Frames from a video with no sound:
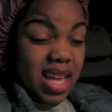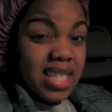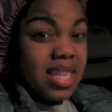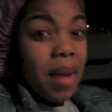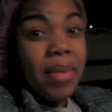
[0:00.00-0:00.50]

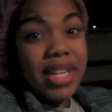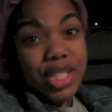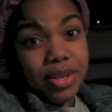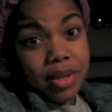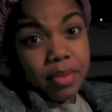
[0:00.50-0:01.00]
it's not my
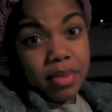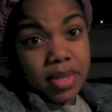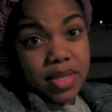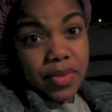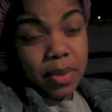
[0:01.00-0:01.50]
trip.
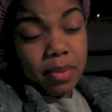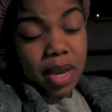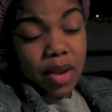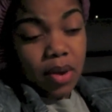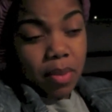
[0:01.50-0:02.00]
it's from
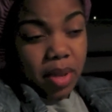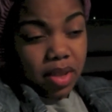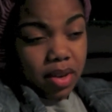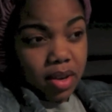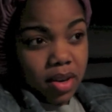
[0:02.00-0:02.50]
my
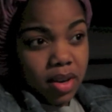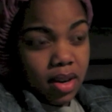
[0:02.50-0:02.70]
grandmother.